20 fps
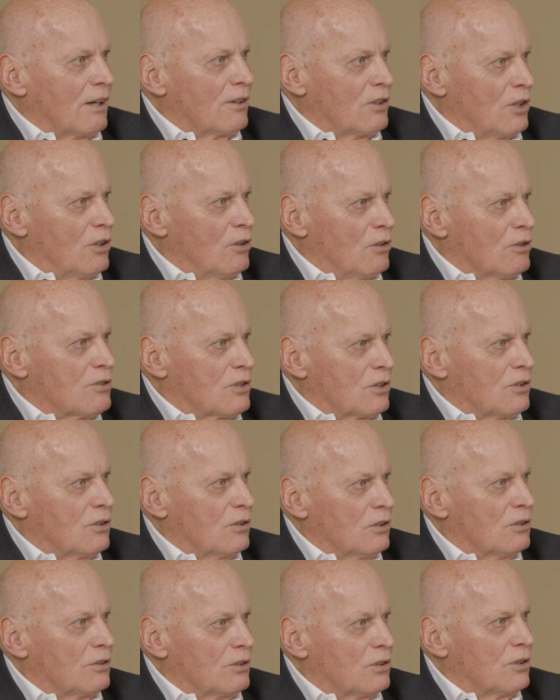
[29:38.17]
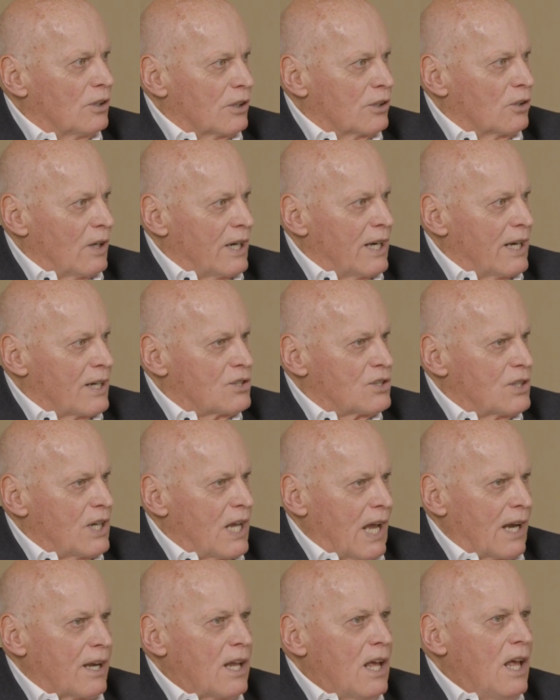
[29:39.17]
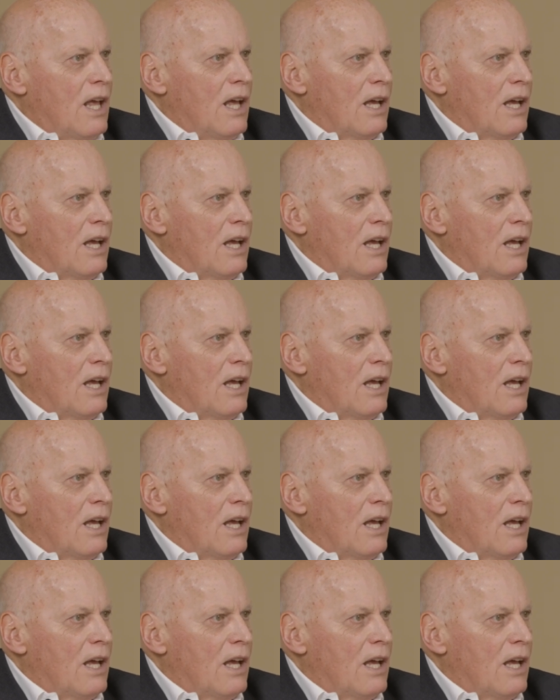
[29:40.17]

used to a great extent.